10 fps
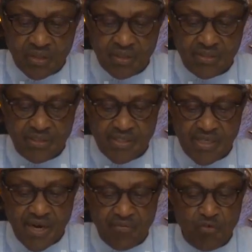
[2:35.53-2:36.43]
It is
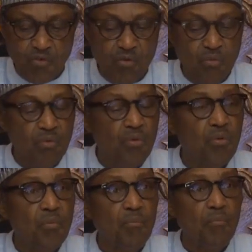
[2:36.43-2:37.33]
therefore
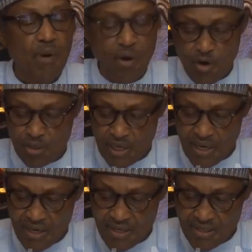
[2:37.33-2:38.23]
my honor
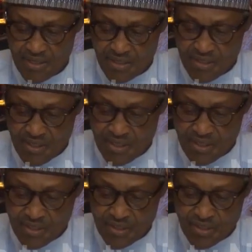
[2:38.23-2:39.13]

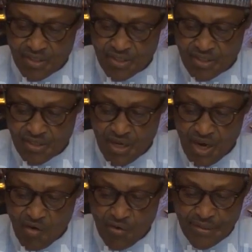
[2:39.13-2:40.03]
to
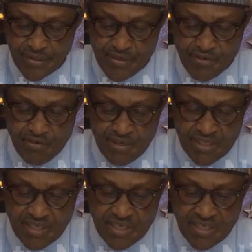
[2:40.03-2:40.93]
now
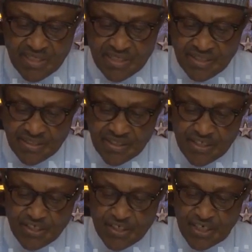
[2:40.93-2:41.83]
inaugurate the
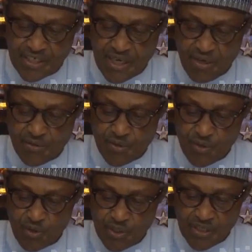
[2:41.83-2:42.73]
National Council
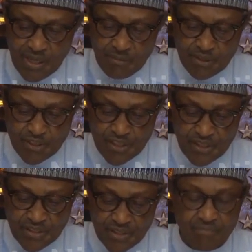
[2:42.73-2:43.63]
on Climate
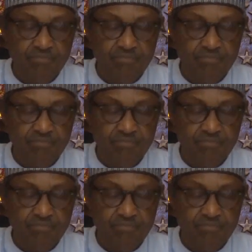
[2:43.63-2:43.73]
Change.